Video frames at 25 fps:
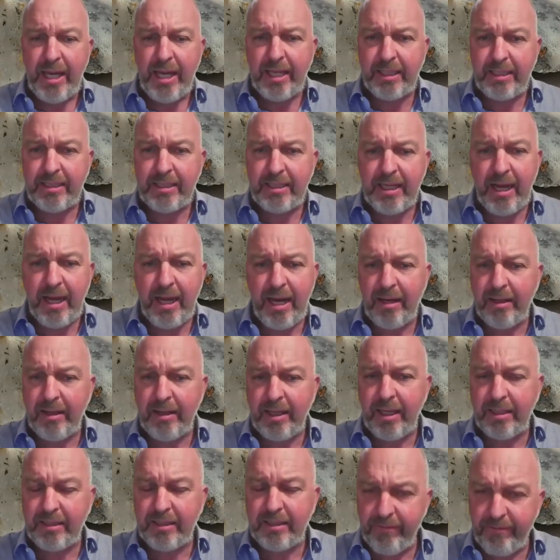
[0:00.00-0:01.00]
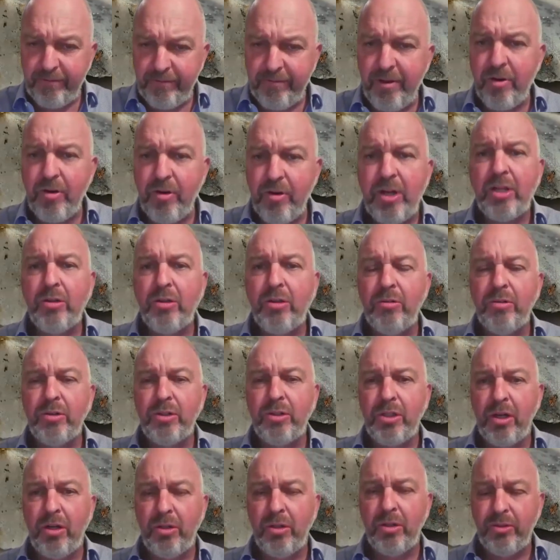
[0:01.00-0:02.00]
it's a very good
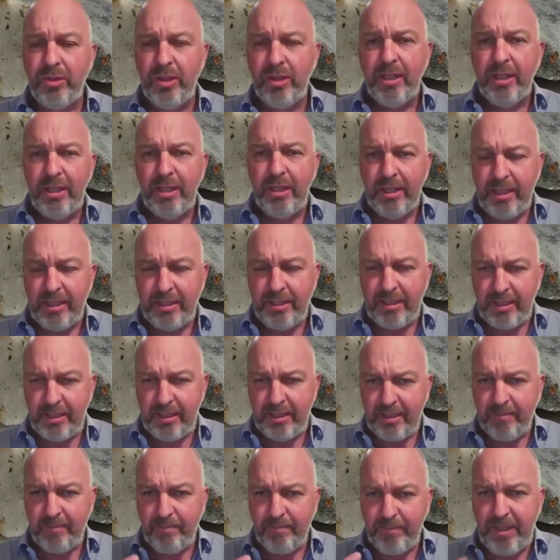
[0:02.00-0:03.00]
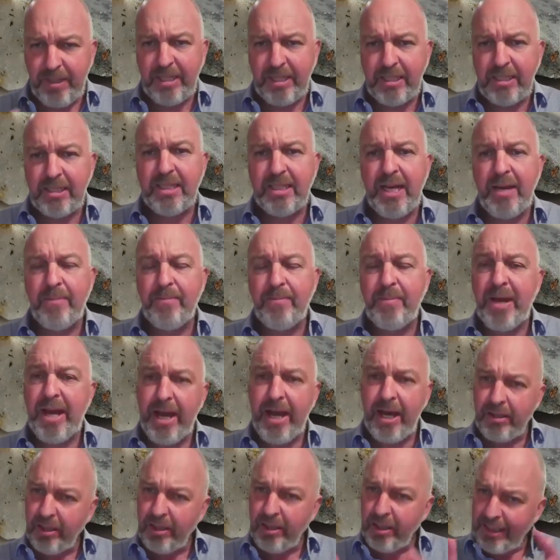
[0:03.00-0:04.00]
result. This is a big step
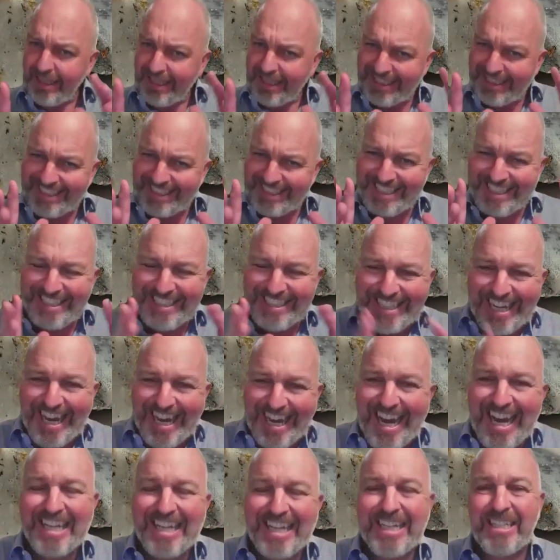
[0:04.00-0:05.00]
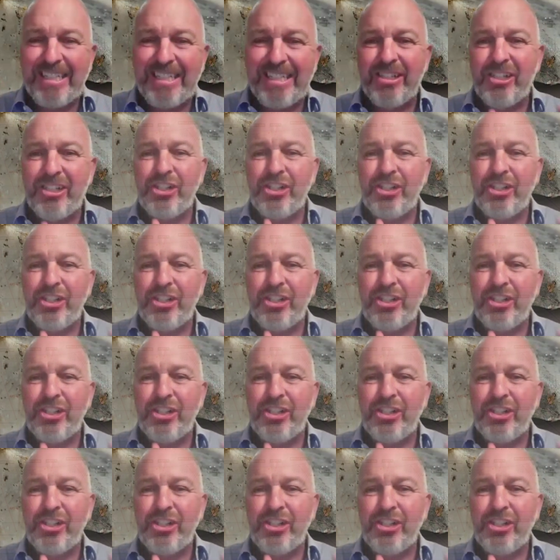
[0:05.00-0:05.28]
out. It's starting to